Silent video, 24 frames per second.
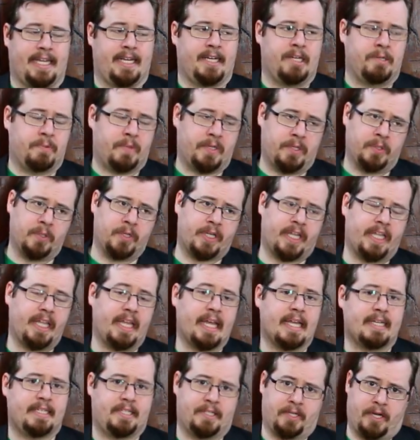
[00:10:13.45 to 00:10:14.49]
end, when
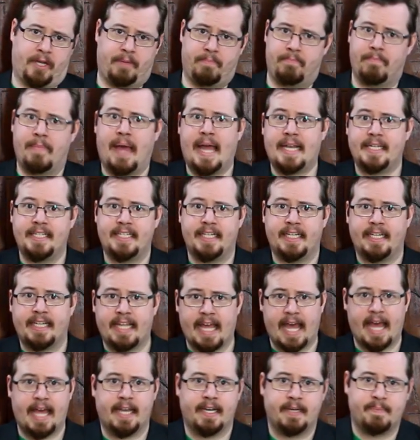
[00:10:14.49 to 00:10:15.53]
looking at, you know, magic
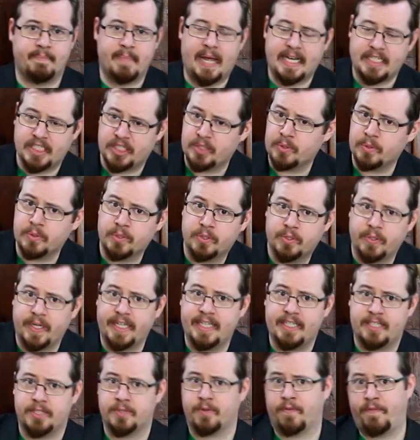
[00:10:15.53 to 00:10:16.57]
and magical
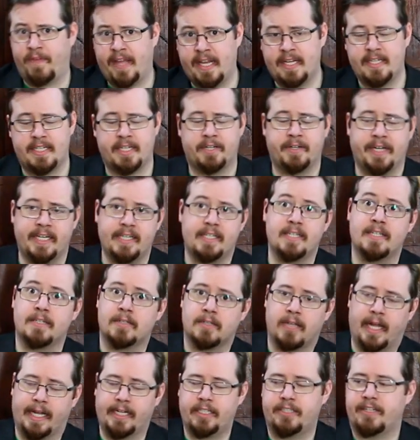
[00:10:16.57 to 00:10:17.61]
creatures or fantasy
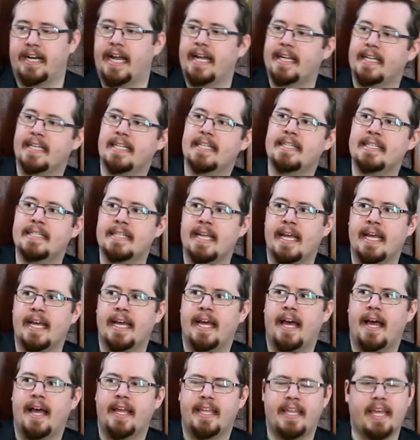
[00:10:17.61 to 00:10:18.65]
creatures like dragons,
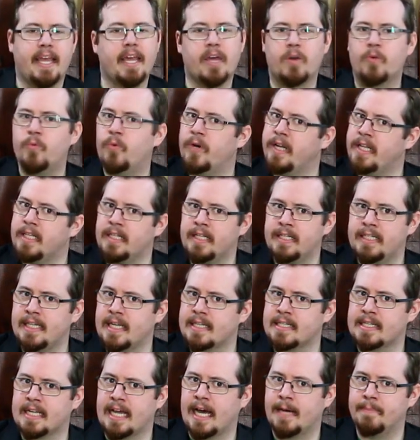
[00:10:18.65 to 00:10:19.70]
yeah, it really
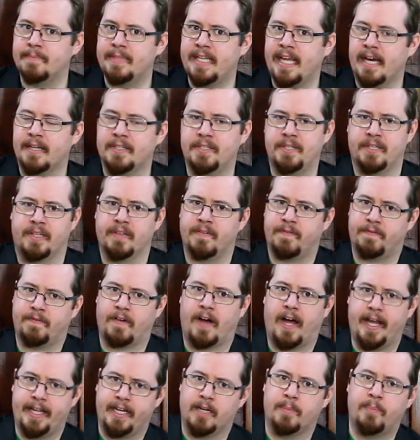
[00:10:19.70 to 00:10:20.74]
does come down to the
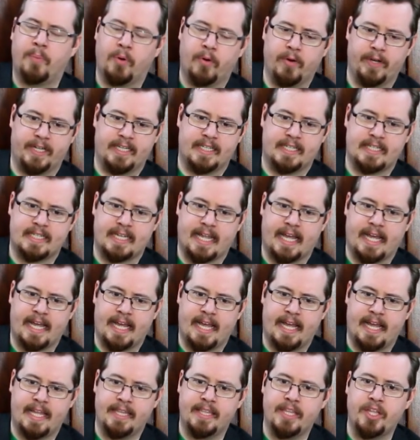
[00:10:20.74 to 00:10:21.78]
finer points.
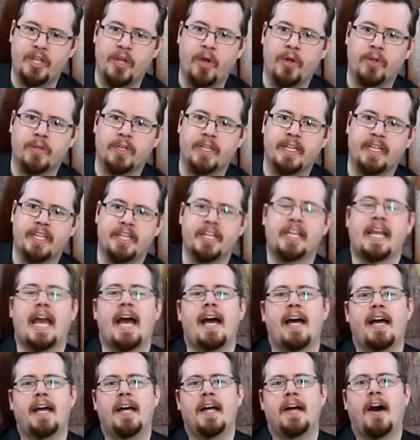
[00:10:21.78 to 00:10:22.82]
And the only you
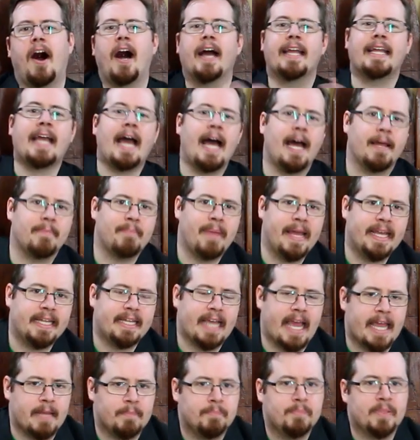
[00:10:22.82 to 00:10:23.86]
can't I can't
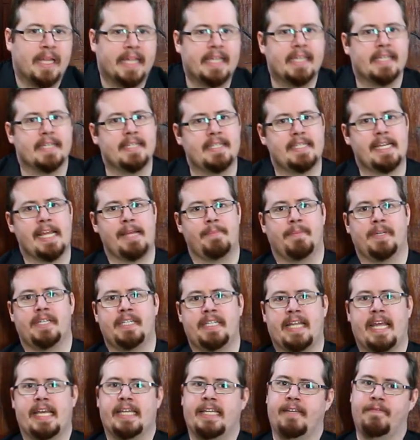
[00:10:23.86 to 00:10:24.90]
make a blanket statement
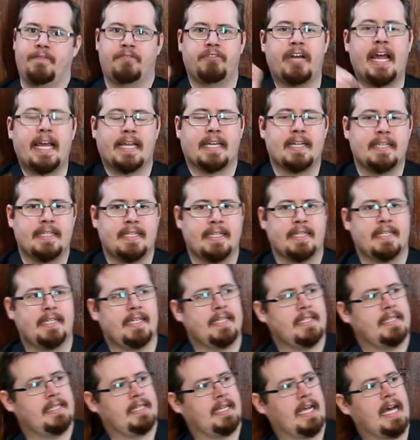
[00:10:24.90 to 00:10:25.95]
saying if dragons
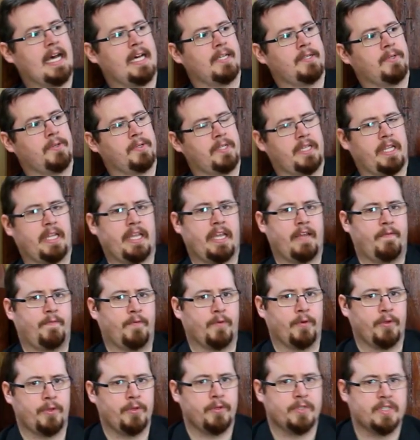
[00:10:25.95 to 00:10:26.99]
exist, castles are
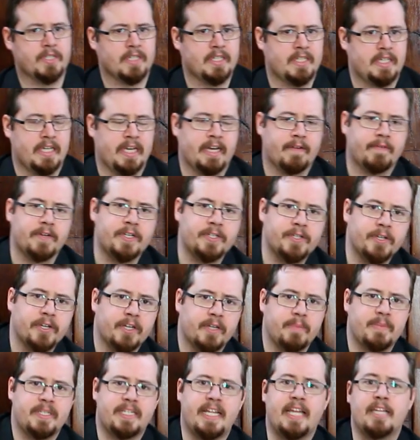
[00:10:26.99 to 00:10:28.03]
therefore useless in every
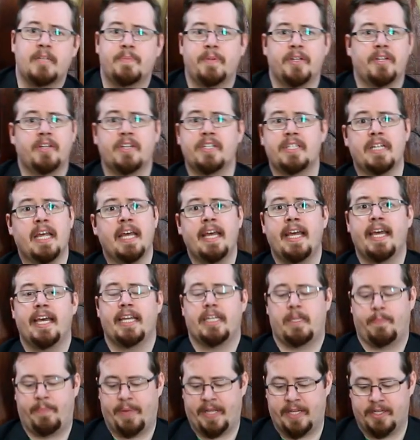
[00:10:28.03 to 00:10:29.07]
circumstance because
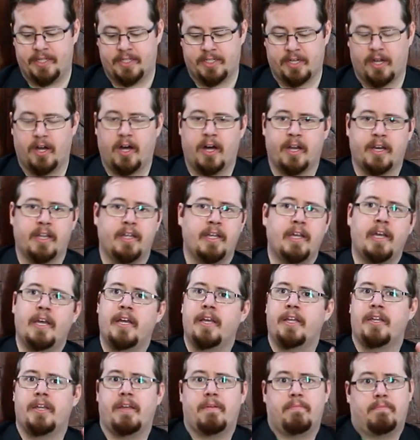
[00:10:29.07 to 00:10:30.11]
it depends on
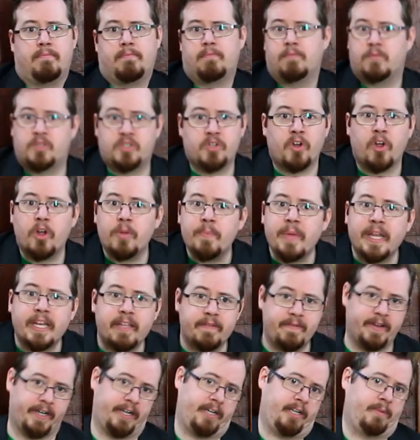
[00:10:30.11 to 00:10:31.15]
so many
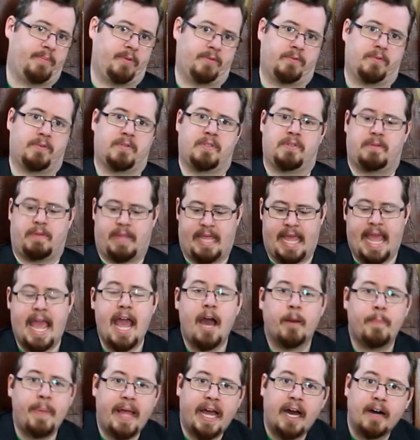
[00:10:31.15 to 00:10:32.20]
variables.
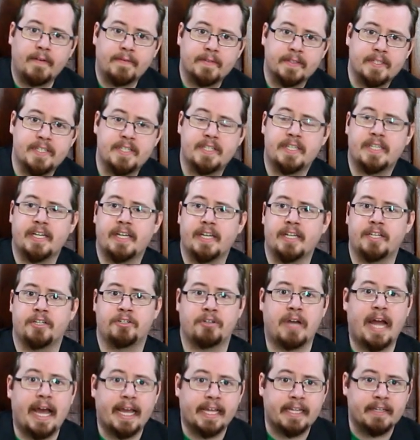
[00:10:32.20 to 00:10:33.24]
How powerful is the
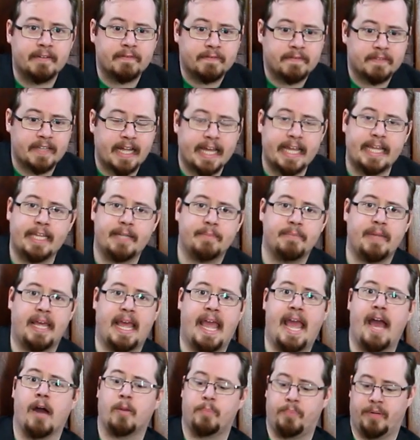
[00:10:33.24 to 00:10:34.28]
dragon flame?
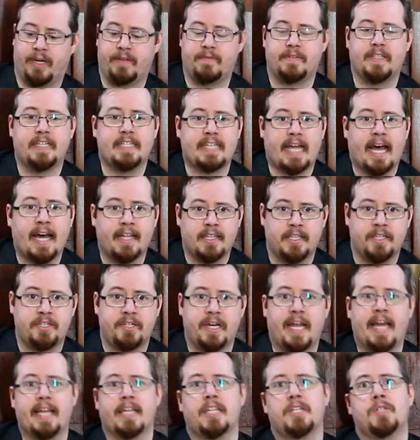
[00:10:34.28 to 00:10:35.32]
How prevalent are the
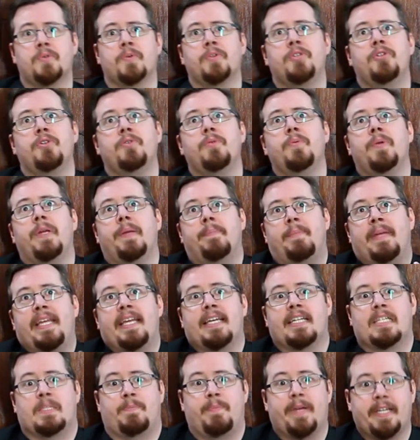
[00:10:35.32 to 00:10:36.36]
dragons? Would you be
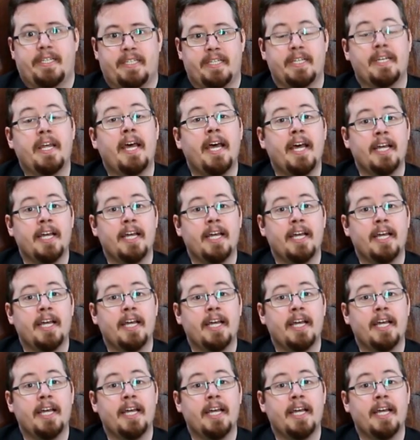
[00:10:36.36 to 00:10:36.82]
expected